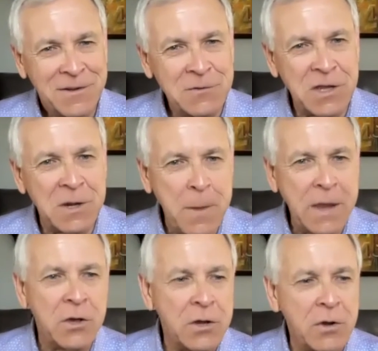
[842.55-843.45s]
Who's going to
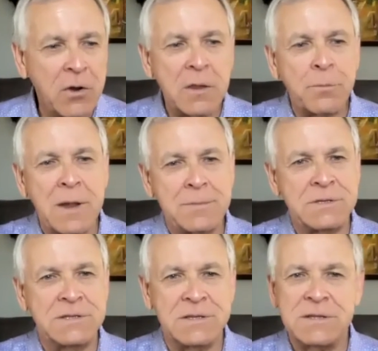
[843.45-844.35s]
make good on all the
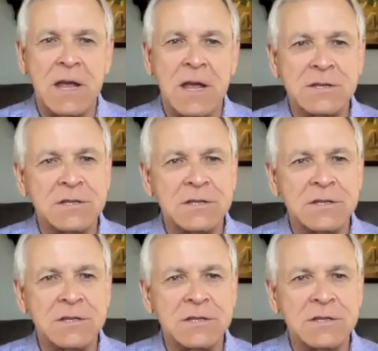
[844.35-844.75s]
promises this